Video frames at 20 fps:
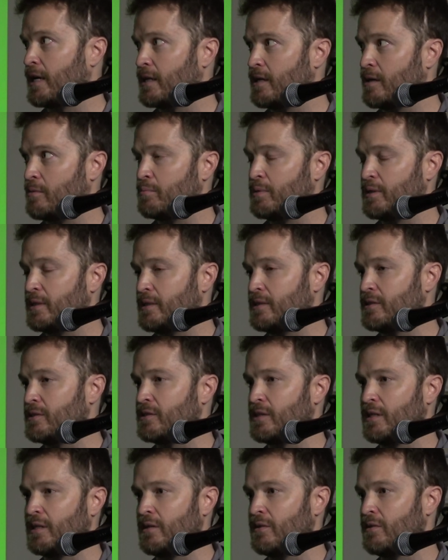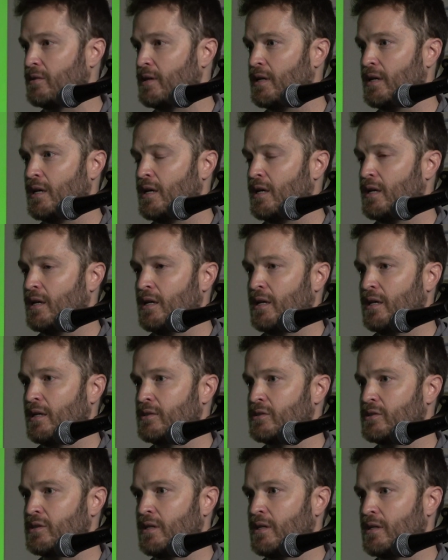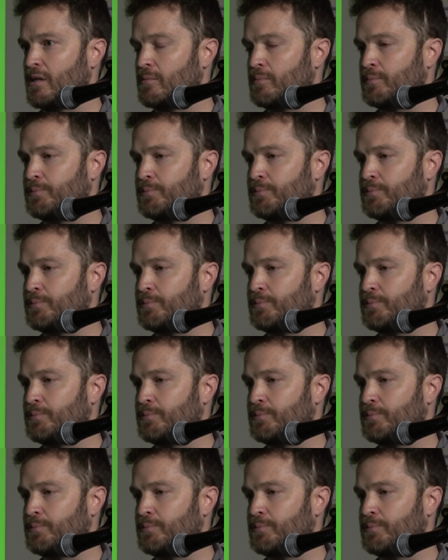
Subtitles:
companies, and it's a